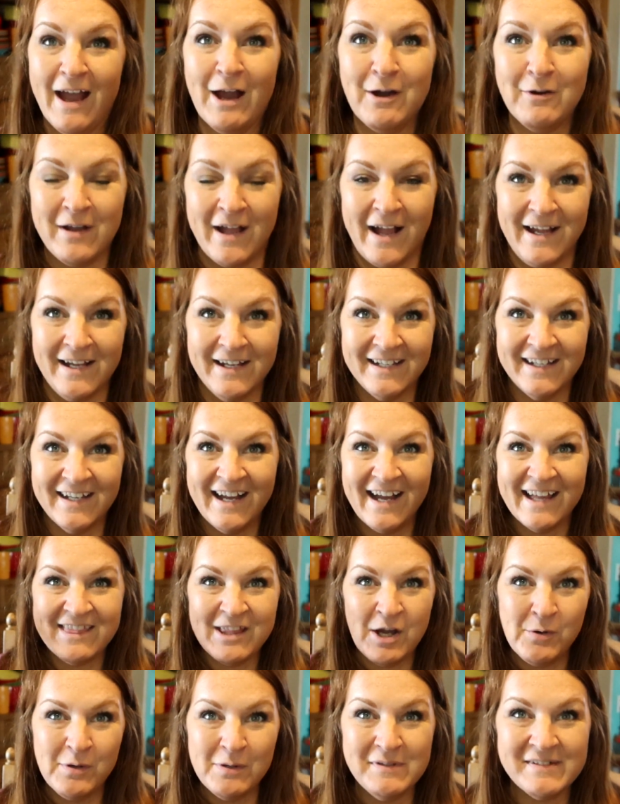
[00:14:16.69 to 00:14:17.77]
Okay, I
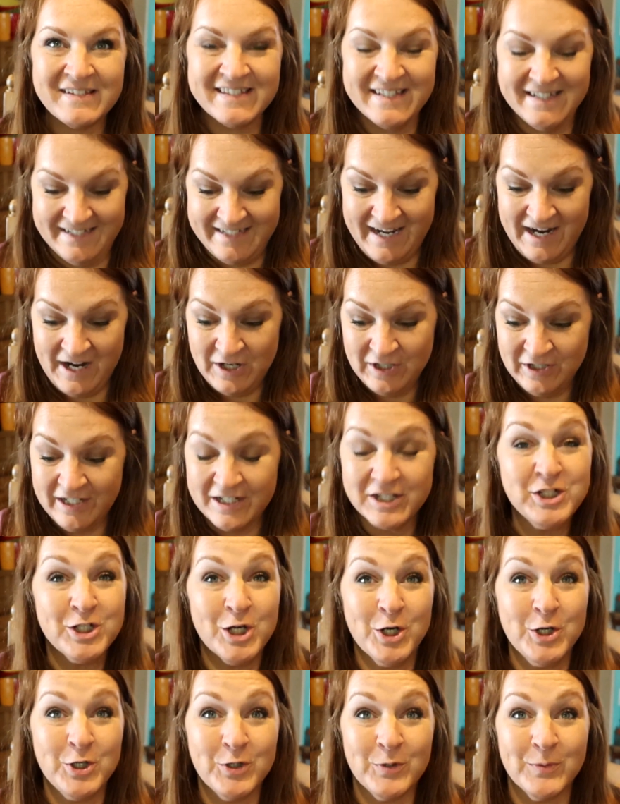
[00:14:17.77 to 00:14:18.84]
thought we'd sit down and
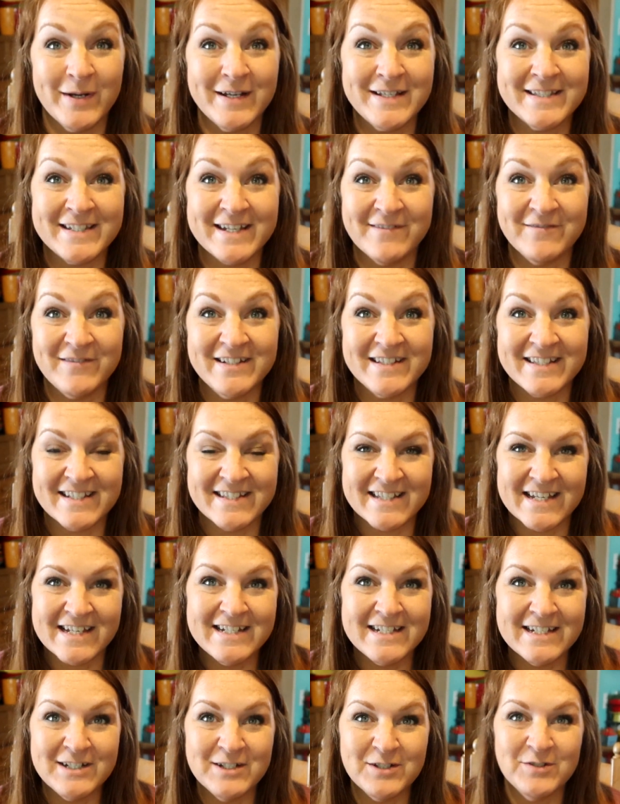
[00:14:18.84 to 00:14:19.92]
show you the rest of it since I
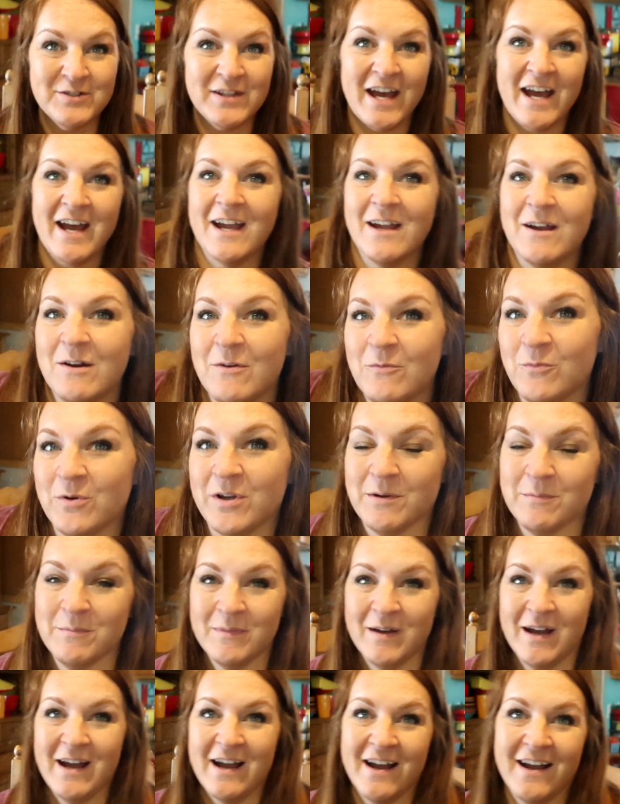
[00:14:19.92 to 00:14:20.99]
didn't do that
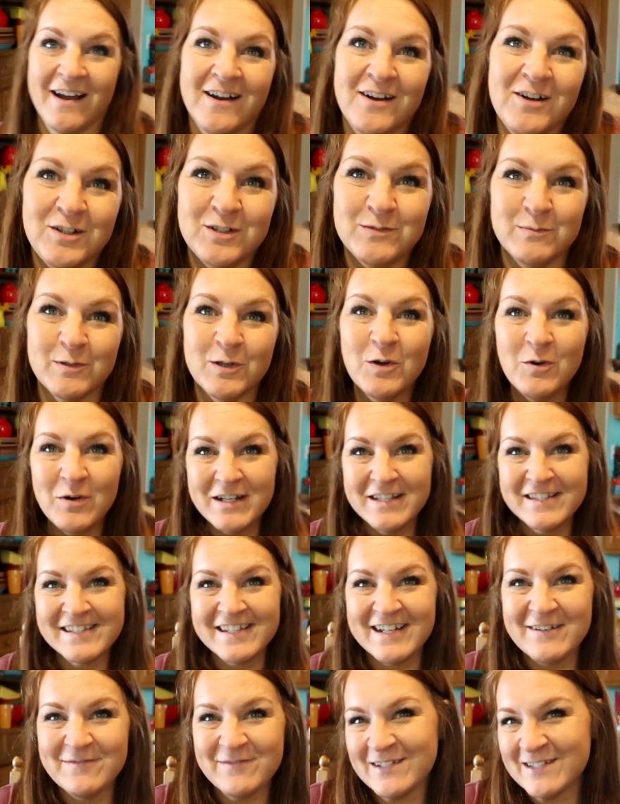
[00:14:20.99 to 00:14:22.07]
when I hauled McCoy
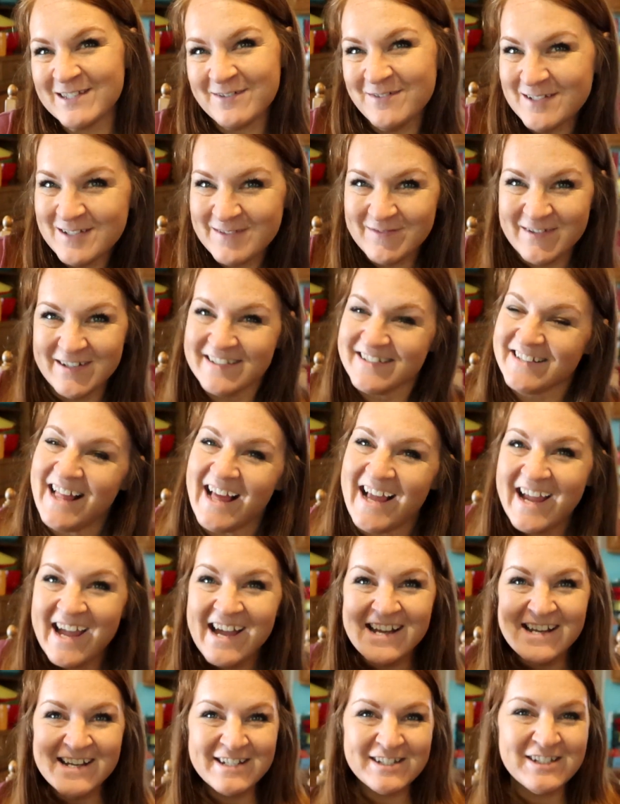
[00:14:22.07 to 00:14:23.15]
stuff. It's always fun to like
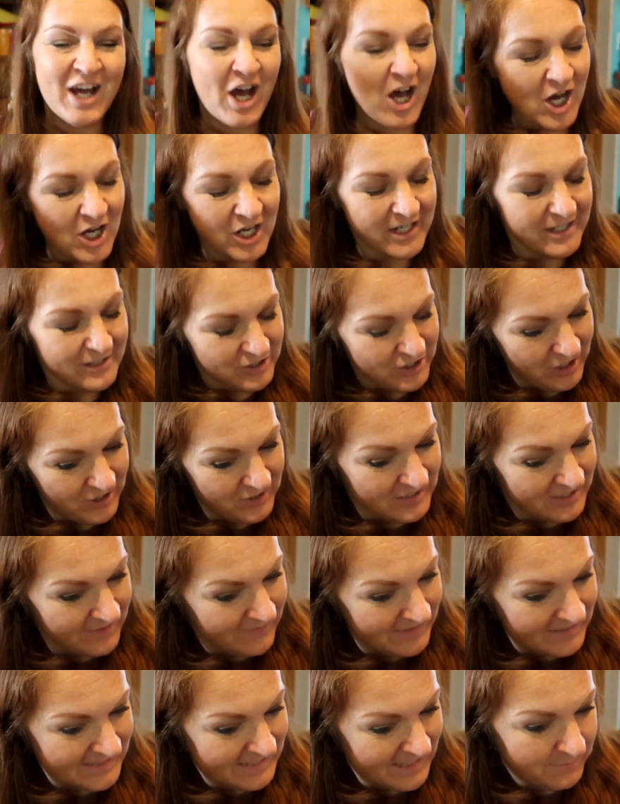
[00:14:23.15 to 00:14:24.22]
talk and show you stuff
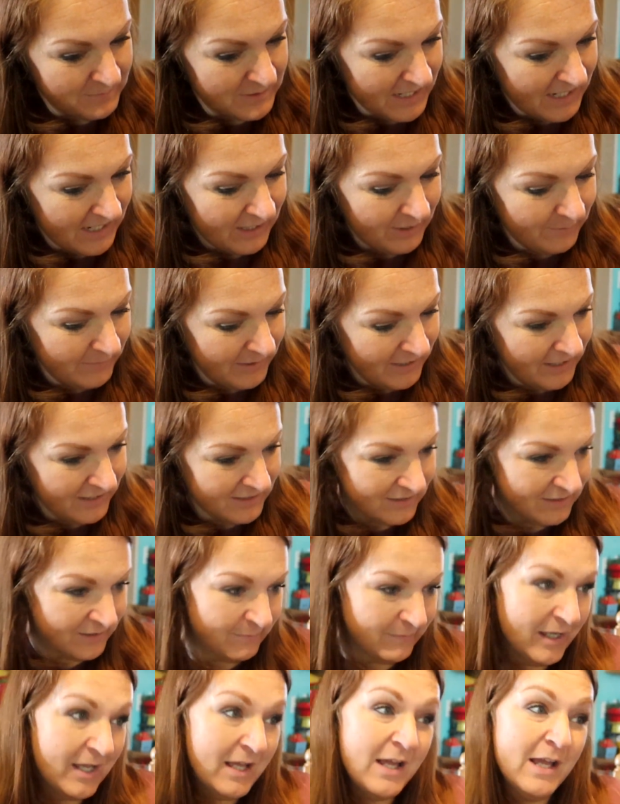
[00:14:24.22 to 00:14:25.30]
at the same time.
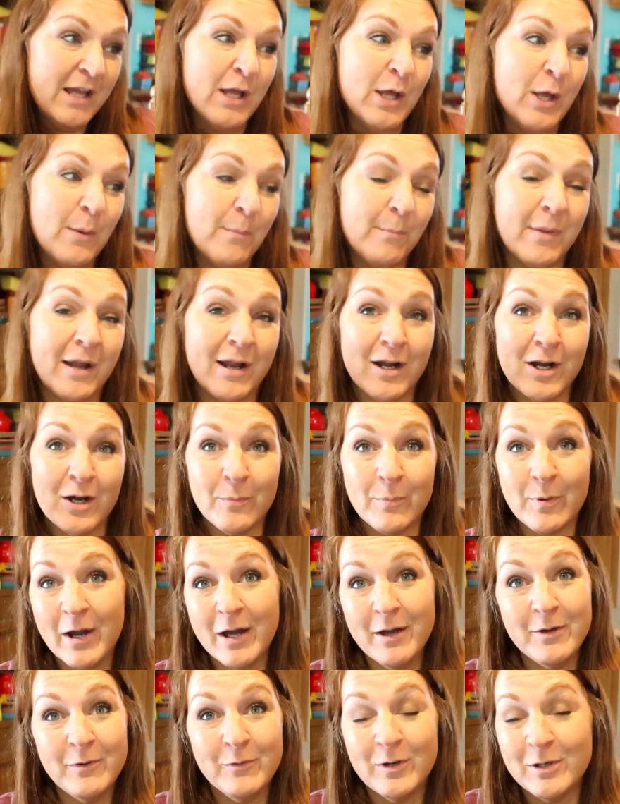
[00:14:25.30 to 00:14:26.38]
Um, Merritt
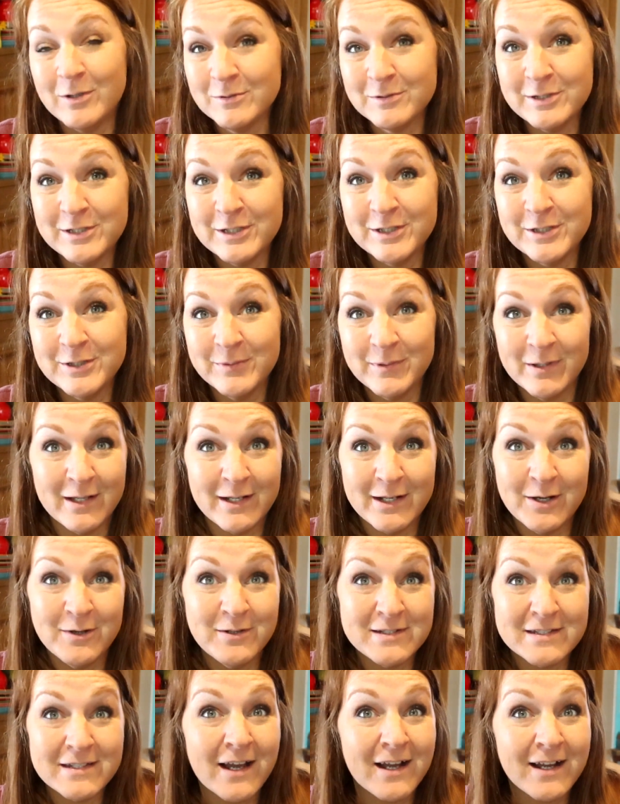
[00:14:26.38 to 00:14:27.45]
probably won't do, well I know
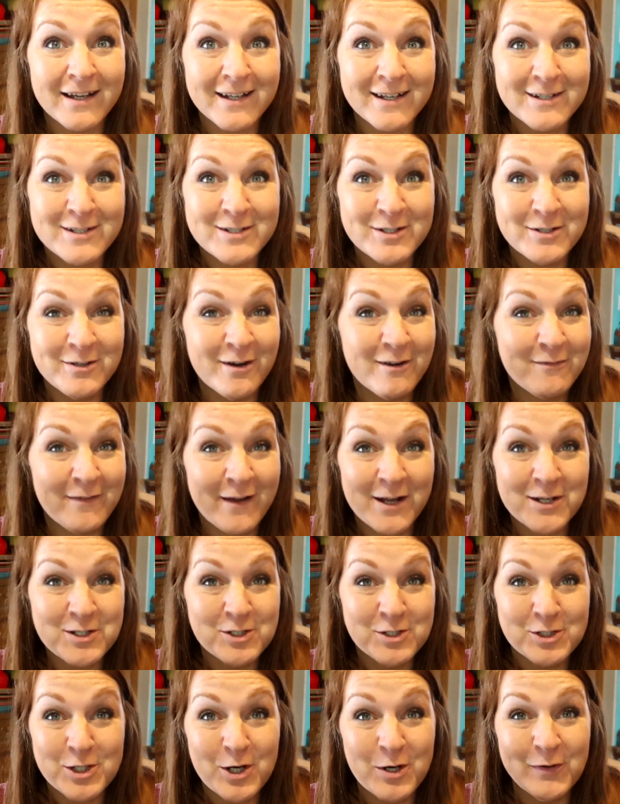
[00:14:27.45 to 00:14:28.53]
he's not gonna do a
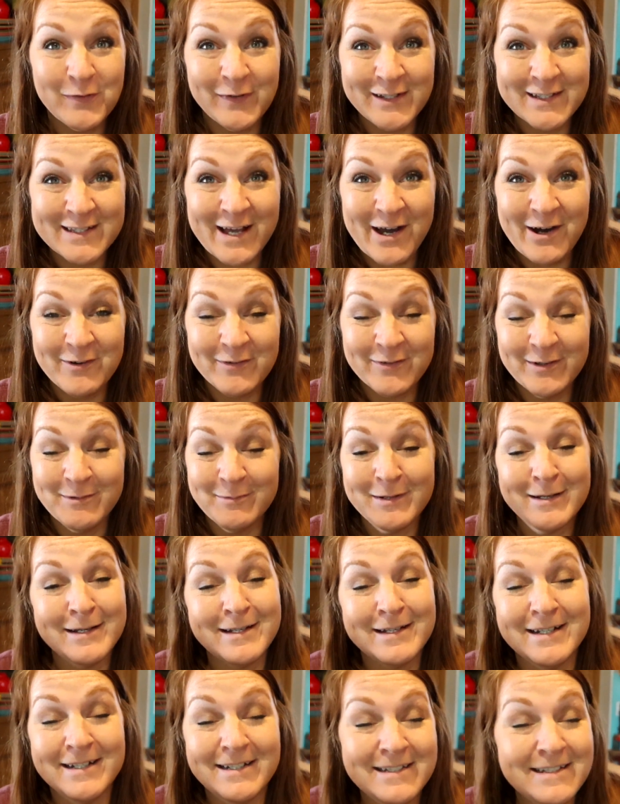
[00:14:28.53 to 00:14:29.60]
fashion show of his outfit
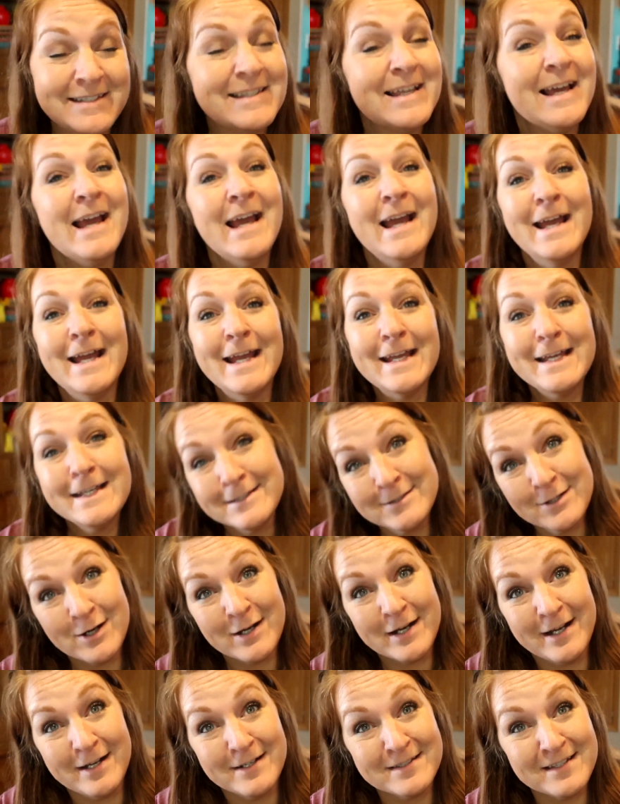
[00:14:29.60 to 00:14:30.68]
because he's
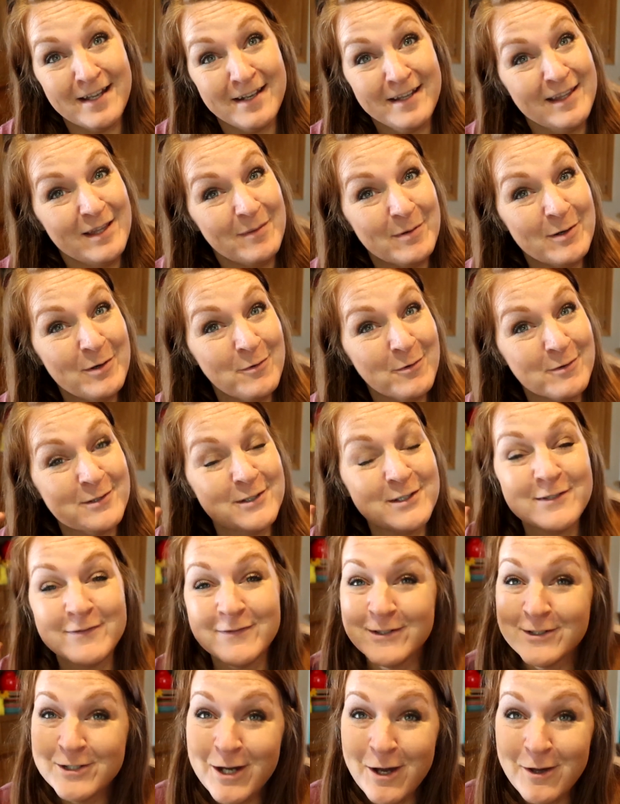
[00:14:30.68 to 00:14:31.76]
already outside clipping horses for
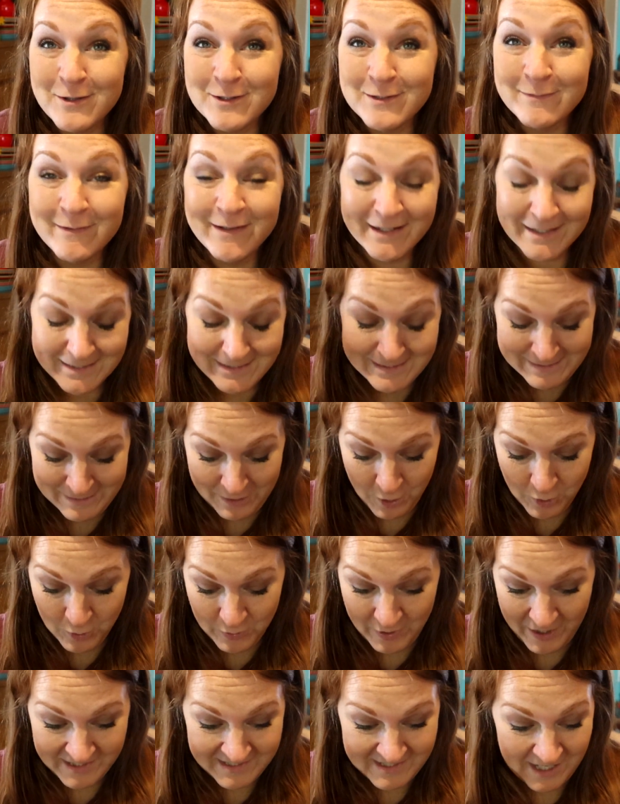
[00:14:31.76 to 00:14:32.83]
the show this weekend, so
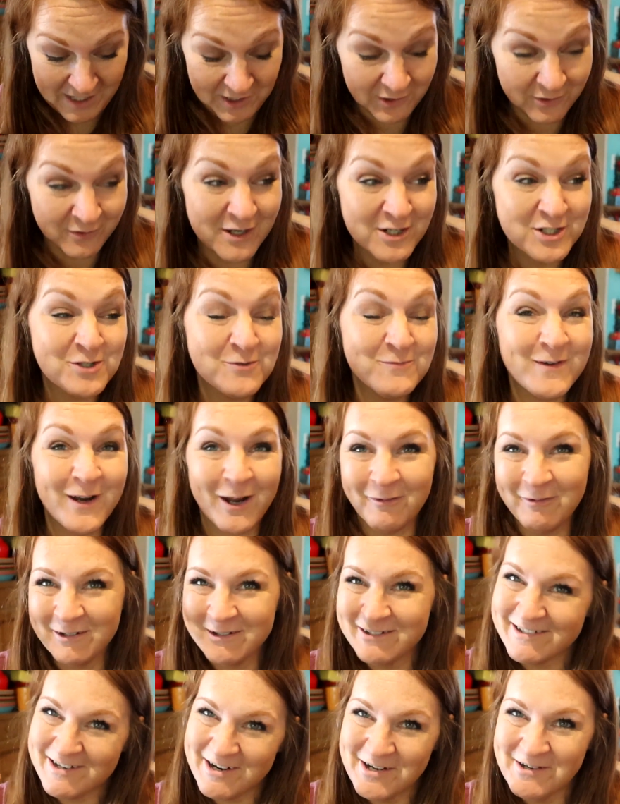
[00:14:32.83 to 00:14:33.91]
that's out of the question, but I
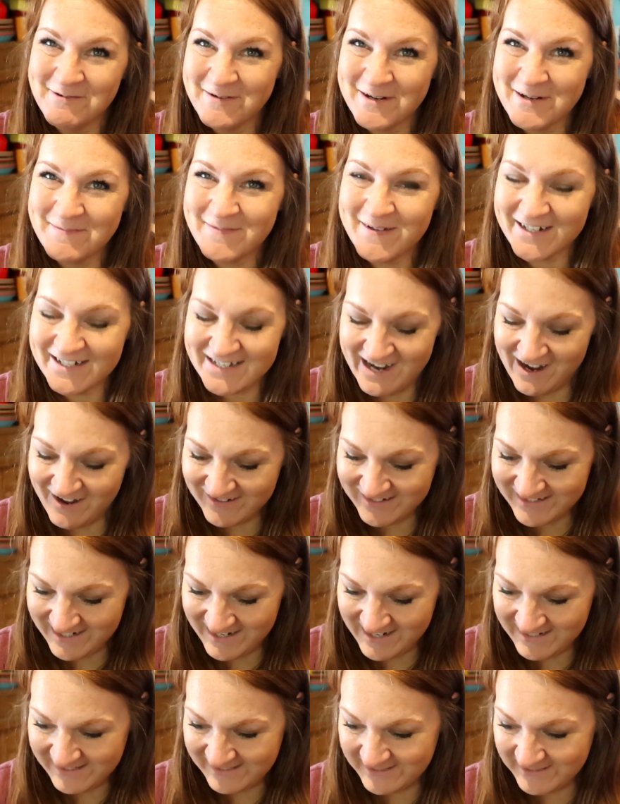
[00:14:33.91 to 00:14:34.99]
will show you what he picked out.
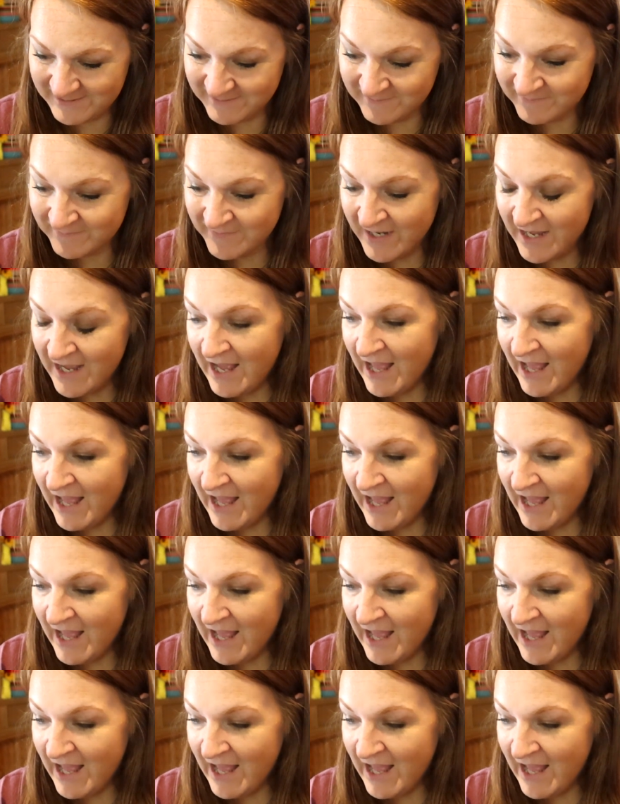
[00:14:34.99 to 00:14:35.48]
Um,